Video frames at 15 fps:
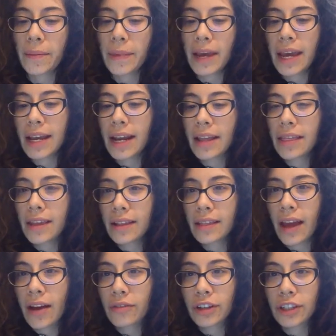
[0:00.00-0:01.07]
And I think
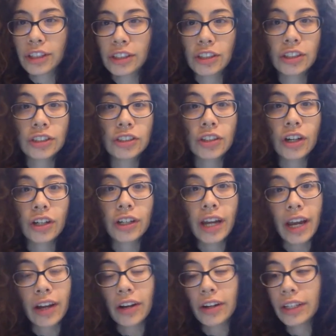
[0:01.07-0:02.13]
that really turned her on to
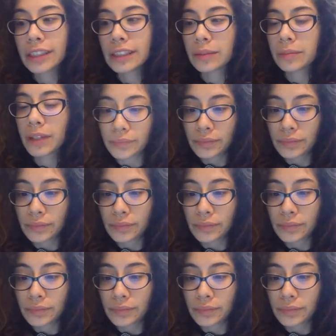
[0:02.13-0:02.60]
anarchism.